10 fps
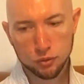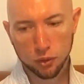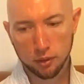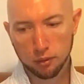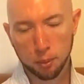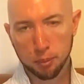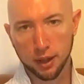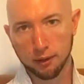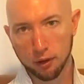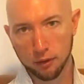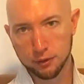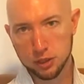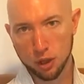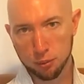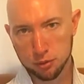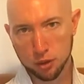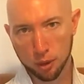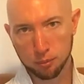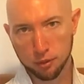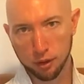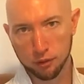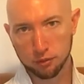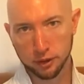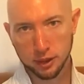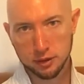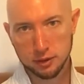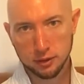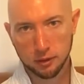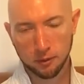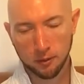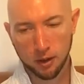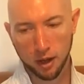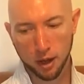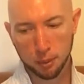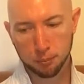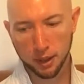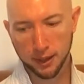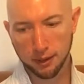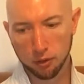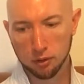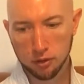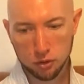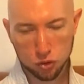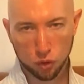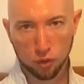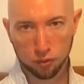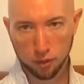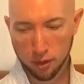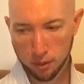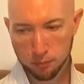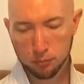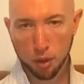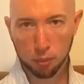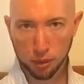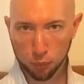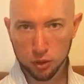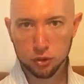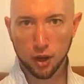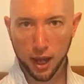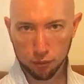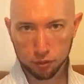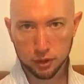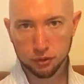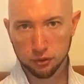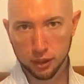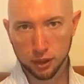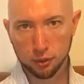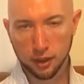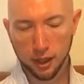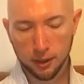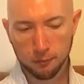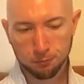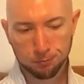so I'm not paying like top dollar for this. I'm paying sort of probably what's average for the UK.